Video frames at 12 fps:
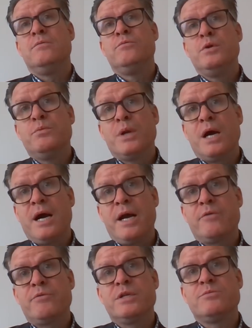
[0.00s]
we will
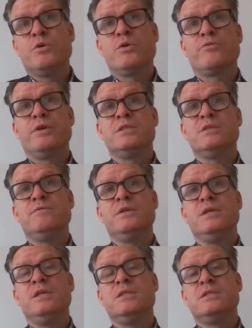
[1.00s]
hike rates more
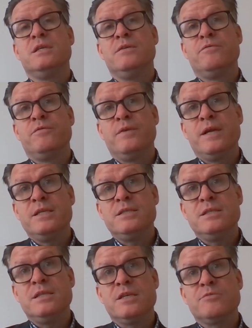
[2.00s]
aggressively. Is
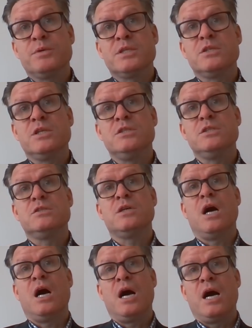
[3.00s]
inflation expectations
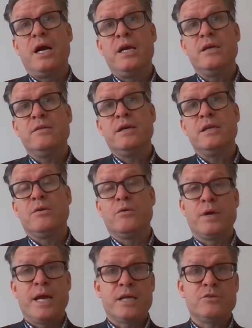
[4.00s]
higher than,
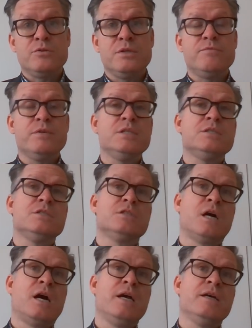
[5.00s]
or actual inflation is
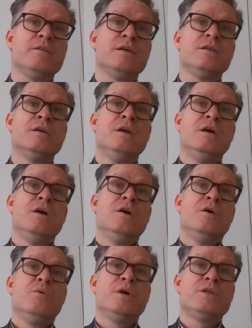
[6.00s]
higher than
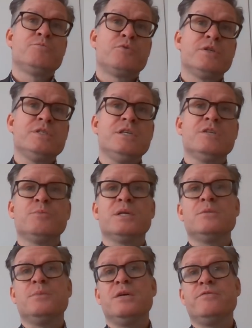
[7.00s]
what is presently
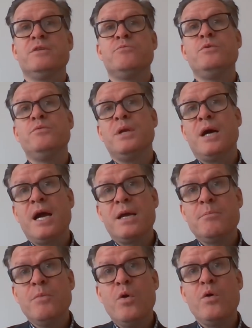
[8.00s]
expected by the Fed, we will
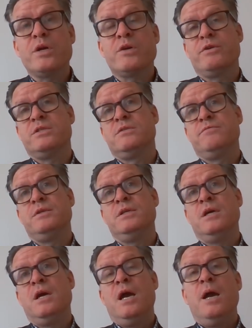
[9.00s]
hike more aggressively.
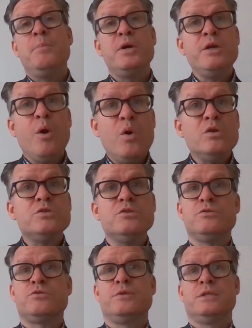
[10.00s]
But he also
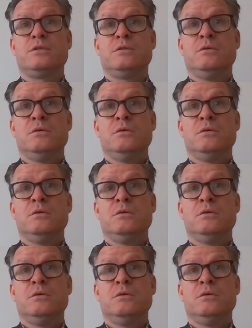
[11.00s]
stressed